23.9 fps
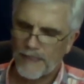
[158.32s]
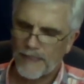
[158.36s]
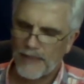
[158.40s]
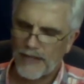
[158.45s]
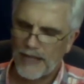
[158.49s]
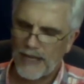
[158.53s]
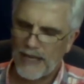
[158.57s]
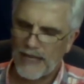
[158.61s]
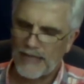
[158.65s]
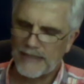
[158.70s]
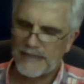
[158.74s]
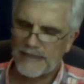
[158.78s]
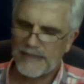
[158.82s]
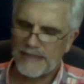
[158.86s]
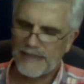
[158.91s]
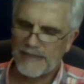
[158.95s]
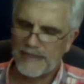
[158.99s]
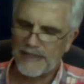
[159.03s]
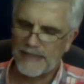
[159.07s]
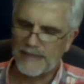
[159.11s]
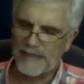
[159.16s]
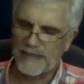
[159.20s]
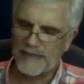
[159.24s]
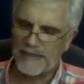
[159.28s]
As he
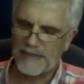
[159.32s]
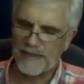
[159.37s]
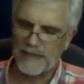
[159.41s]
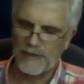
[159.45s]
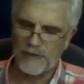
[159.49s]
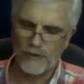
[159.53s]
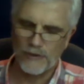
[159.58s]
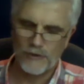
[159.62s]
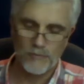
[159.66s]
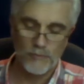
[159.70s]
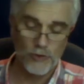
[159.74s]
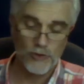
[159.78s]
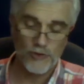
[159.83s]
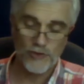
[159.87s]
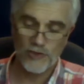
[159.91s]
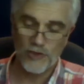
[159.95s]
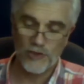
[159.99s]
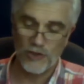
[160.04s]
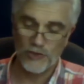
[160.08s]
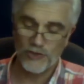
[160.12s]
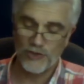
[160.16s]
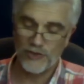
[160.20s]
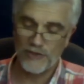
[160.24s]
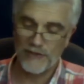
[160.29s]
said this, he looked more
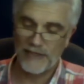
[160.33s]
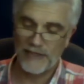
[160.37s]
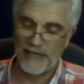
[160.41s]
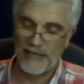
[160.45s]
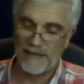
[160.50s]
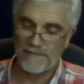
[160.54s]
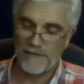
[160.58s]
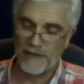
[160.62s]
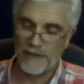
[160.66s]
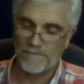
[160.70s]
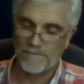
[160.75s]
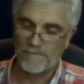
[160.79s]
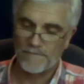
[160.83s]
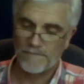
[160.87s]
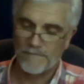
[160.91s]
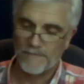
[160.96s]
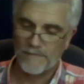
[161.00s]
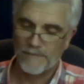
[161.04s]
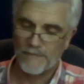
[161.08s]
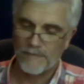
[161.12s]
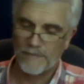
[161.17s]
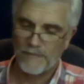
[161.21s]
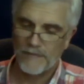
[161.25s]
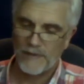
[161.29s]
Scotch than ever.
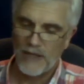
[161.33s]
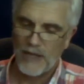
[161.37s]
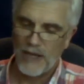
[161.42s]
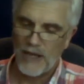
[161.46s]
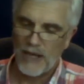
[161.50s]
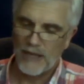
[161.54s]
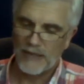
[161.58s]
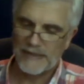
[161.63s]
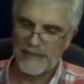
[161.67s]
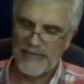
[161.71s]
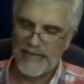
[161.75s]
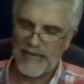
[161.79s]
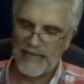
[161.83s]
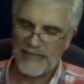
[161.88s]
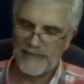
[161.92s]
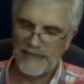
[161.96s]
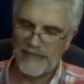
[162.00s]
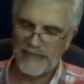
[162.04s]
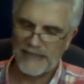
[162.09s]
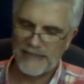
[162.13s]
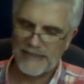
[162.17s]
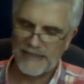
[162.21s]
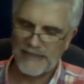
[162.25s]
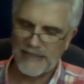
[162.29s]
I was
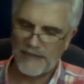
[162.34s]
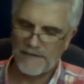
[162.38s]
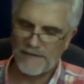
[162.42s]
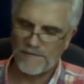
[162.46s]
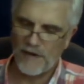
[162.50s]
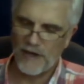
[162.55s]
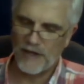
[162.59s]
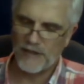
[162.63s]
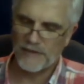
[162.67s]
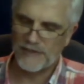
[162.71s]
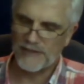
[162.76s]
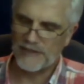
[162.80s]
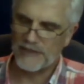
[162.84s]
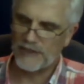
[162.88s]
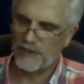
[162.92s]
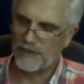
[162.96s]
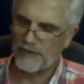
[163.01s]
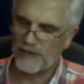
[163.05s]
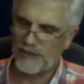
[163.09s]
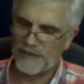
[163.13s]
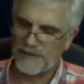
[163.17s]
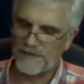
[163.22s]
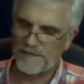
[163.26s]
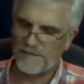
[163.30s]
gazing steadfastly
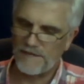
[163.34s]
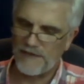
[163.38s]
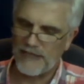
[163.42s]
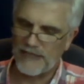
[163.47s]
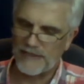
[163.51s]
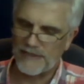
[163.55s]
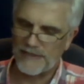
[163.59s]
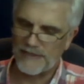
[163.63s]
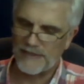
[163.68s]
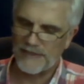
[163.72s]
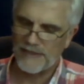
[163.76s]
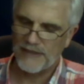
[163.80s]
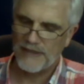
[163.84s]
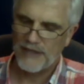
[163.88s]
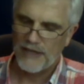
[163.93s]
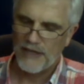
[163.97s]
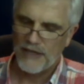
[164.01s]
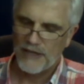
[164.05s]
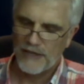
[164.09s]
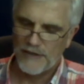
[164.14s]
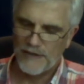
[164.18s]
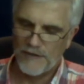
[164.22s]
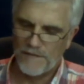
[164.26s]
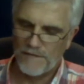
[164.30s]
on his face.
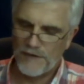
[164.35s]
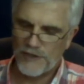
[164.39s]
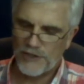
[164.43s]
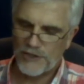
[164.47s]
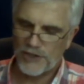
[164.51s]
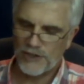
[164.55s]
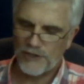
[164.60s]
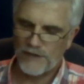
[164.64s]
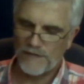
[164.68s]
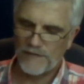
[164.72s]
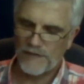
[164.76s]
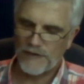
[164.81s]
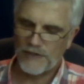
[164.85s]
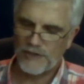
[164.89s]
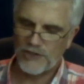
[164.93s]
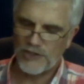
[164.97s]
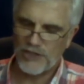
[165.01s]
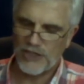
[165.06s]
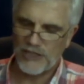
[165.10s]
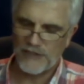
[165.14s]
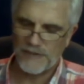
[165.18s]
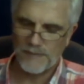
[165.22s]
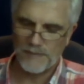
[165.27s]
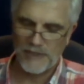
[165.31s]
The vision of the
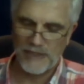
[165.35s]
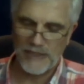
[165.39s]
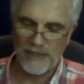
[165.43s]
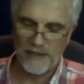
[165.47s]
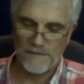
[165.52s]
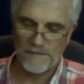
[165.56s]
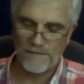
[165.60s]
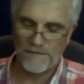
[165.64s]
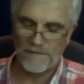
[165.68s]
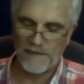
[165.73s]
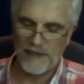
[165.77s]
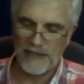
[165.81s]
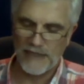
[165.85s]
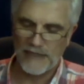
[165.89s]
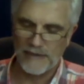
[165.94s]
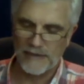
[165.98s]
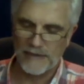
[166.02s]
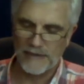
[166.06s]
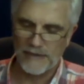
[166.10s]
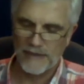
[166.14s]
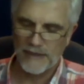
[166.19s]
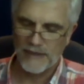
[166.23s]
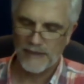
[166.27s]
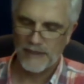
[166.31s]
chessmen had
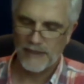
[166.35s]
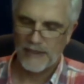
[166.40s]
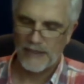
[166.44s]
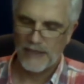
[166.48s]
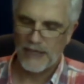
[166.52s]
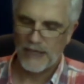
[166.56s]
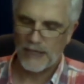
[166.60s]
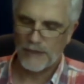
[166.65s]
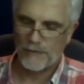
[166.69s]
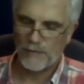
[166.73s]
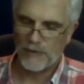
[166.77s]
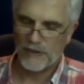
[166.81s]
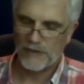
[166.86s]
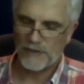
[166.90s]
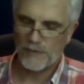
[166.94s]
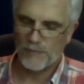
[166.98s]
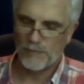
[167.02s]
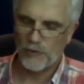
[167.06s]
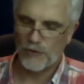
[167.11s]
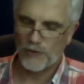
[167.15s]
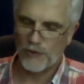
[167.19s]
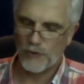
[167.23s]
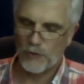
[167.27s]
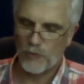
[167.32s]
faded, and once
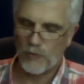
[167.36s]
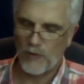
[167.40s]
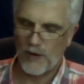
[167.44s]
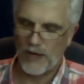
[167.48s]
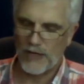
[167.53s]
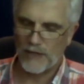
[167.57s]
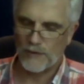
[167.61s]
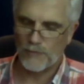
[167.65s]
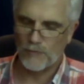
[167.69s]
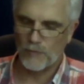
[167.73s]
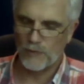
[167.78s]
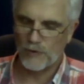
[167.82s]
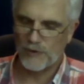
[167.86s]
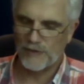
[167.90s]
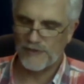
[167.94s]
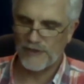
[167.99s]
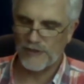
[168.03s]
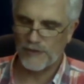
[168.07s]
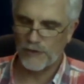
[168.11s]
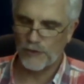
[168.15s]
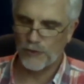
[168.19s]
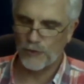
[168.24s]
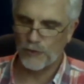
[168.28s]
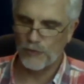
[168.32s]
more the quiet woods
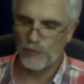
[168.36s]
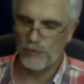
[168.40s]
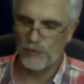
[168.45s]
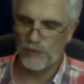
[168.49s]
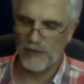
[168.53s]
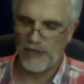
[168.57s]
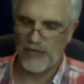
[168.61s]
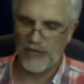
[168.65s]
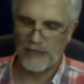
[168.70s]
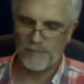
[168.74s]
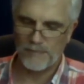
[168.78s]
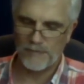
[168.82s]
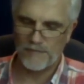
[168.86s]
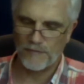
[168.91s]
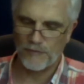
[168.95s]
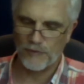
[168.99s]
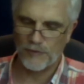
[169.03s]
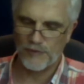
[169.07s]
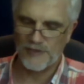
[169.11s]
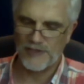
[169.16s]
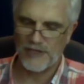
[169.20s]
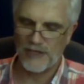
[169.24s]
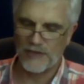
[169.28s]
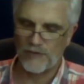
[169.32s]
in the cool light
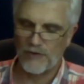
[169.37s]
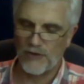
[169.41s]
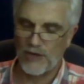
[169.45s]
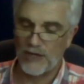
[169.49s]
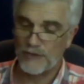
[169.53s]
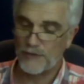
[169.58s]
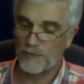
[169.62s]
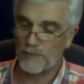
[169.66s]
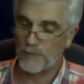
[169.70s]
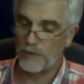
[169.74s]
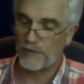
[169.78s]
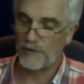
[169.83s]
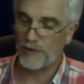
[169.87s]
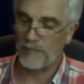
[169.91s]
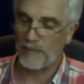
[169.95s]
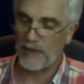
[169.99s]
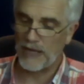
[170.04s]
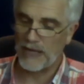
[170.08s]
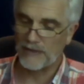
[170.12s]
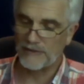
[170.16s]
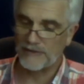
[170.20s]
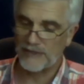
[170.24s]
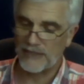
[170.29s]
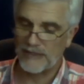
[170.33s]
before sunrise were
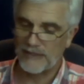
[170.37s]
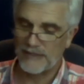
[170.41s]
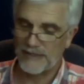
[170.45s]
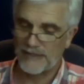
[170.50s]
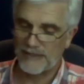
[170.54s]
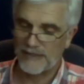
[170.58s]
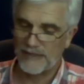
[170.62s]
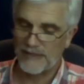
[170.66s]
about us.